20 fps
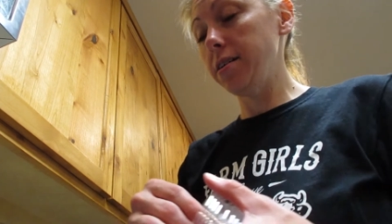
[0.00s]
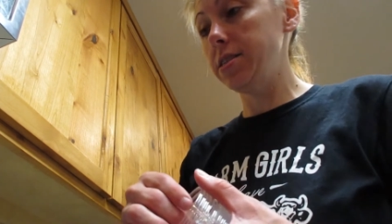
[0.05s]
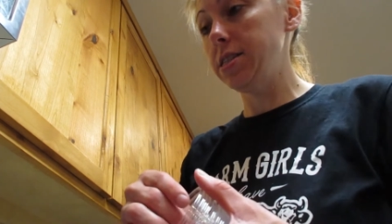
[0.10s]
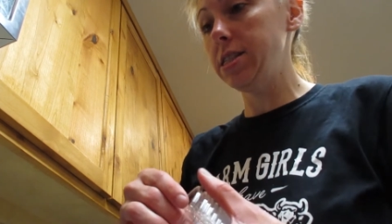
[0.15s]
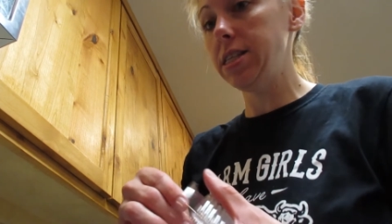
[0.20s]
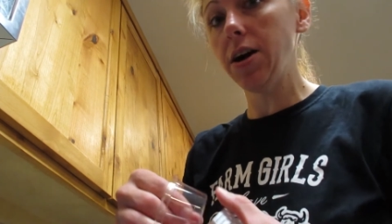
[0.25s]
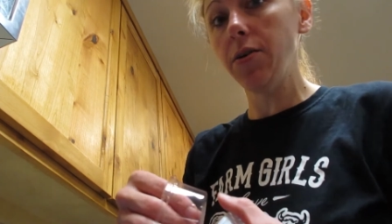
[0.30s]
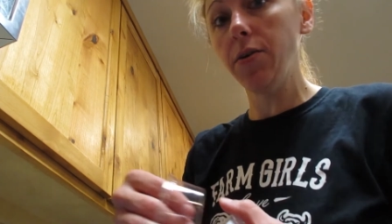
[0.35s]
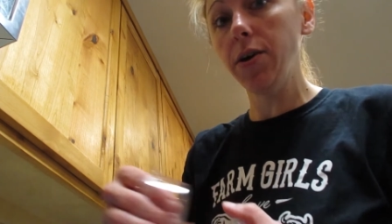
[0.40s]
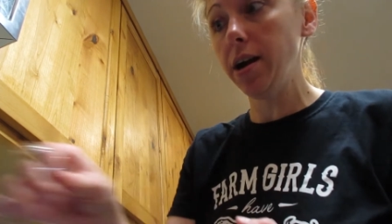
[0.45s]

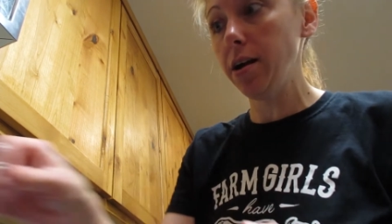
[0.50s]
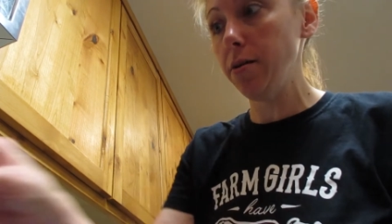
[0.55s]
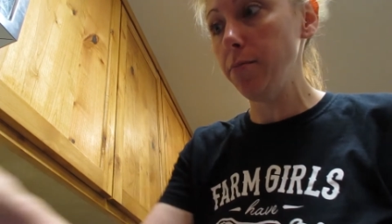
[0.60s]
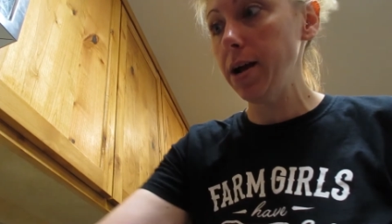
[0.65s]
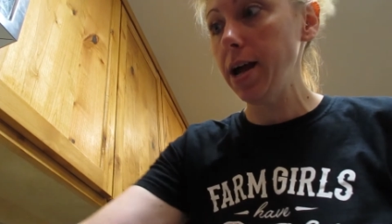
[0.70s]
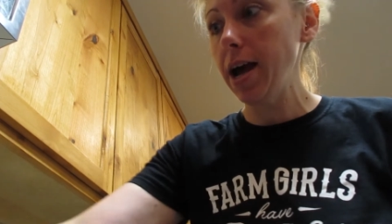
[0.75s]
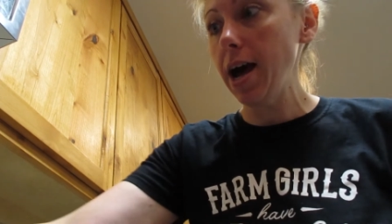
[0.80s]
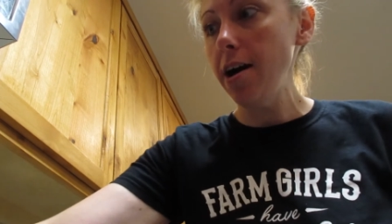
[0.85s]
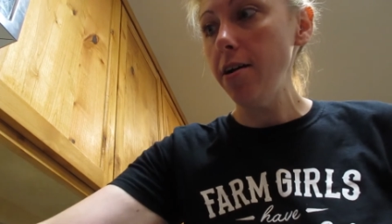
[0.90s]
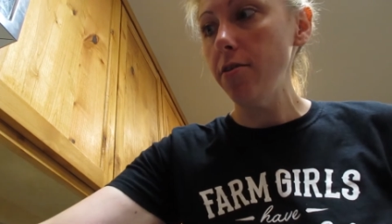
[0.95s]
So here we
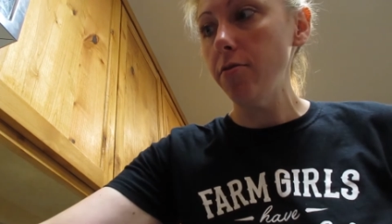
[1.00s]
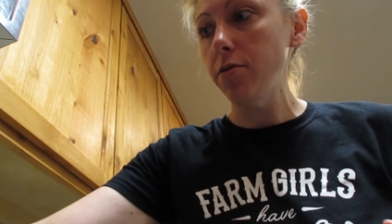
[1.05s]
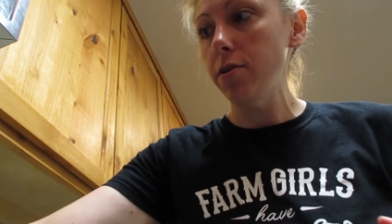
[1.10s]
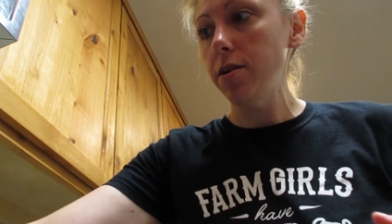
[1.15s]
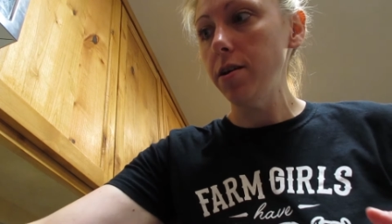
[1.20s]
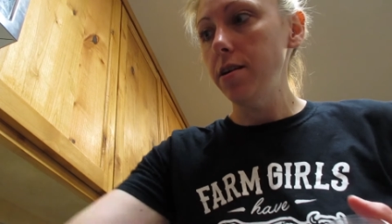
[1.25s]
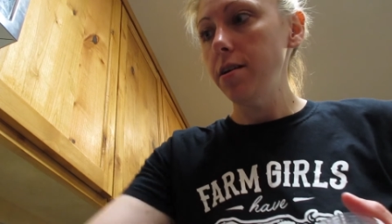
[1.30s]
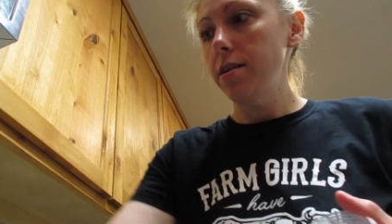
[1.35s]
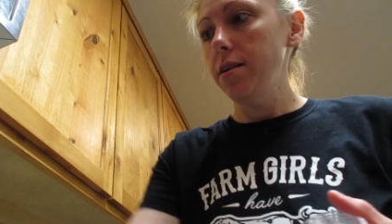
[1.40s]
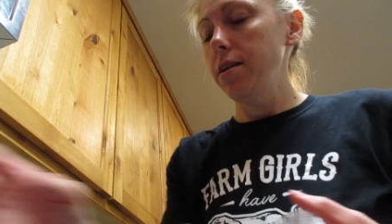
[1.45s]
go. I'm
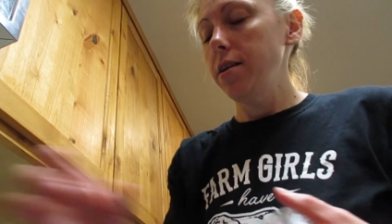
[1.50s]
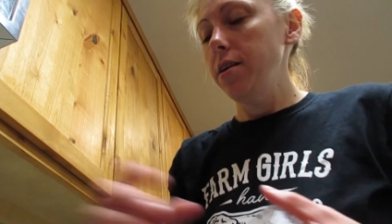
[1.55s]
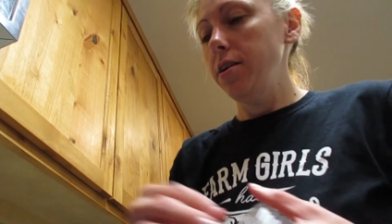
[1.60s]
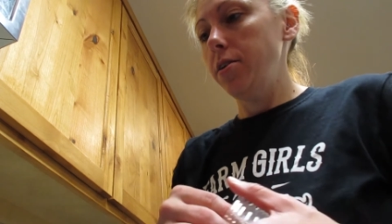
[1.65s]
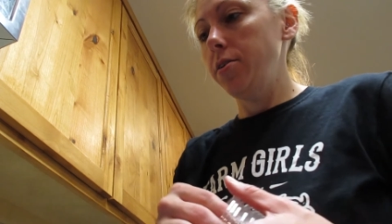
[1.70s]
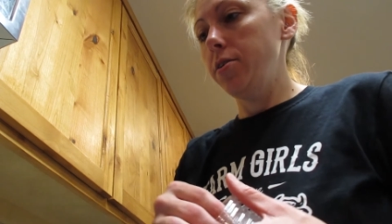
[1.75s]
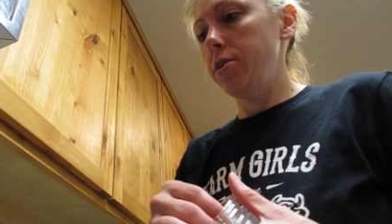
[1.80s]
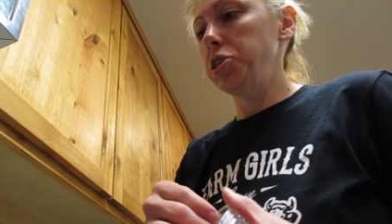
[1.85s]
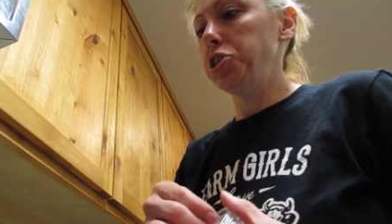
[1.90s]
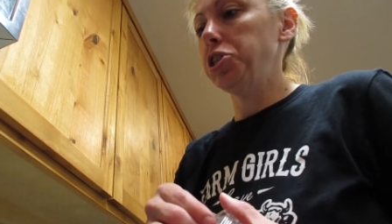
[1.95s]

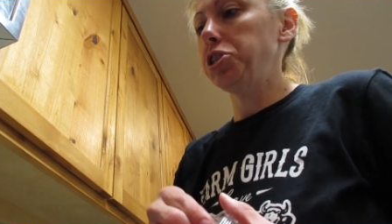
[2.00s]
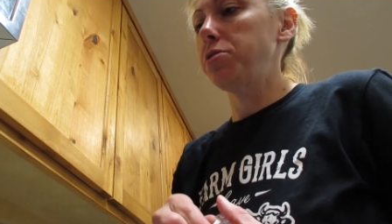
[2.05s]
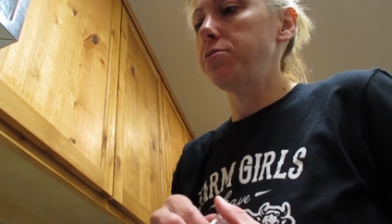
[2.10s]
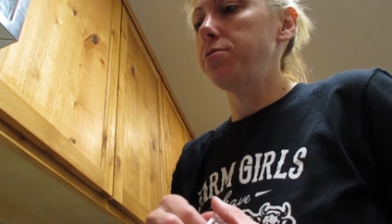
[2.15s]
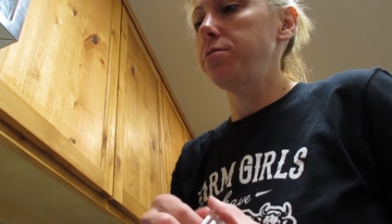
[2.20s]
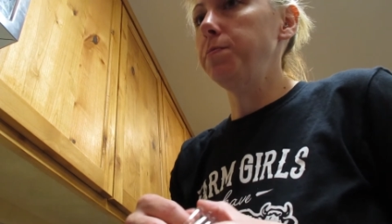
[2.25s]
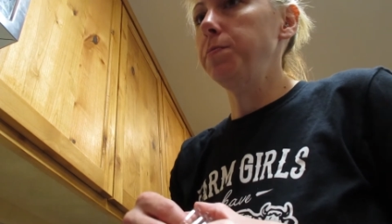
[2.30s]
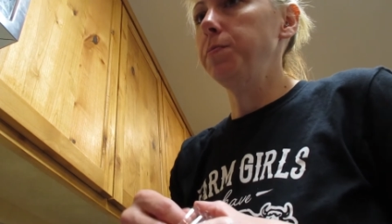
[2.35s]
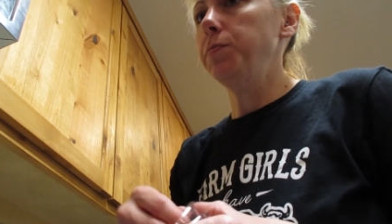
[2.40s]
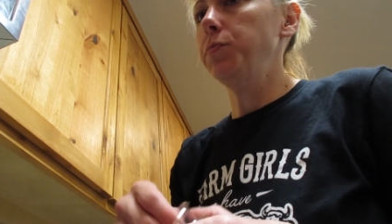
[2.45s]
going to show him.